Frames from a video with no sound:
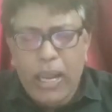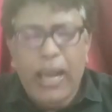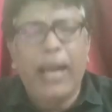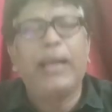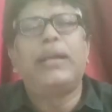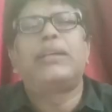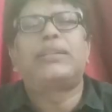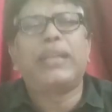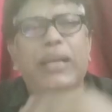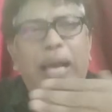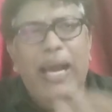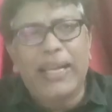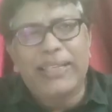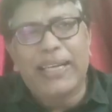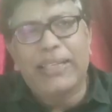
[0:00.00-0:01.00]
And it's a,
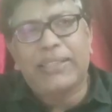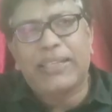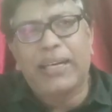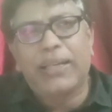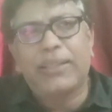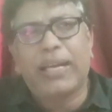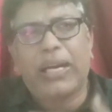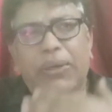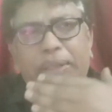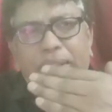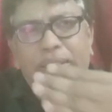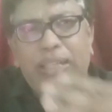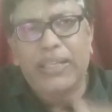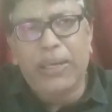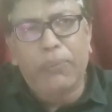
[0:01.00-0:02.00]
as I said, that
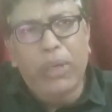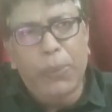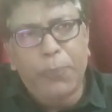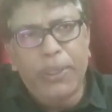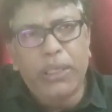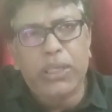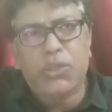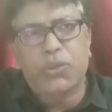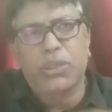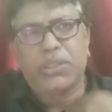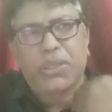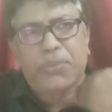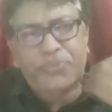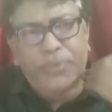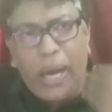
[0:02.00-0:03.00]
it's a developing story, it's
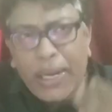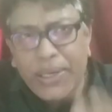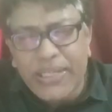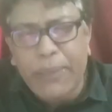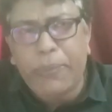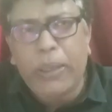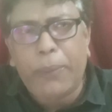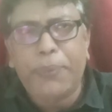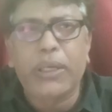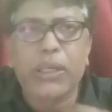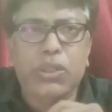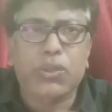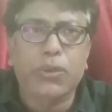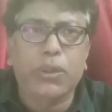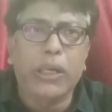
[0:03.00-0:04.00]
a fast developing
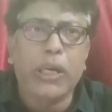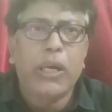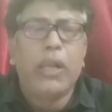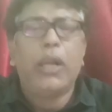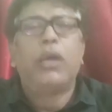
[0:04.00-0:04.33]
story.